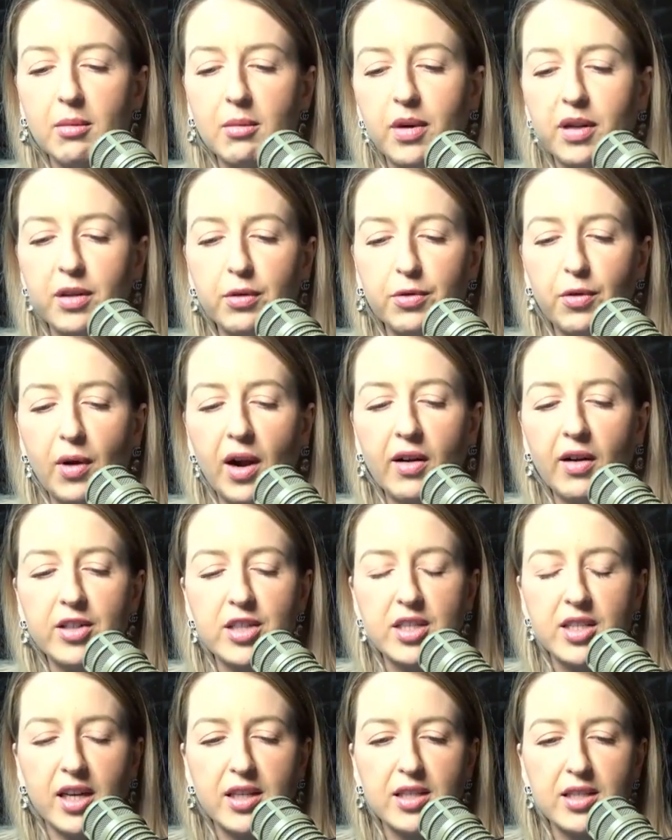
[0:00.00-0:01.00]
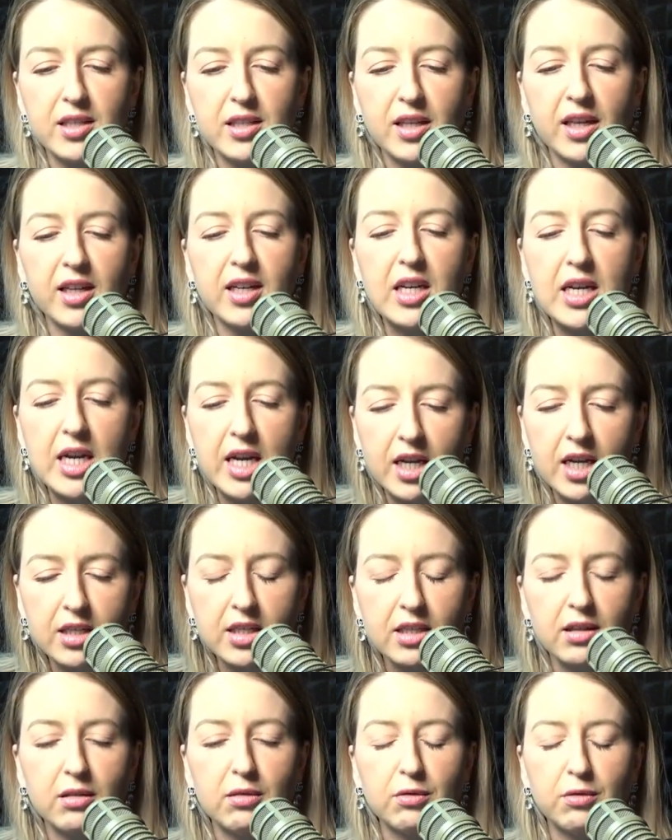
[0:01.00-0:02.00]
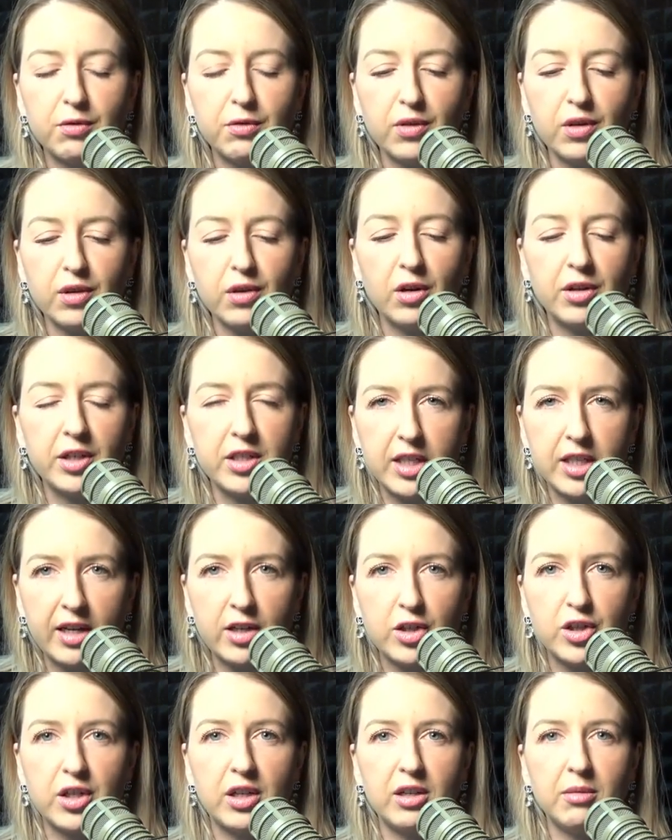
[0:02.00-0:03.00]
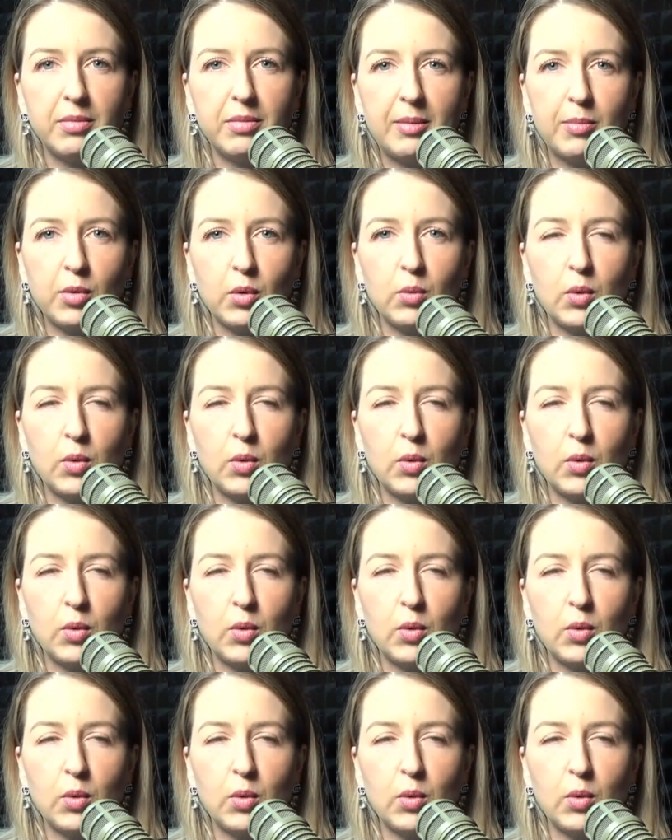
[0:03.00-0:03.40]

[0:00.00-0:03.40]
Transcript: But the Ferrari just has this like negative connotation.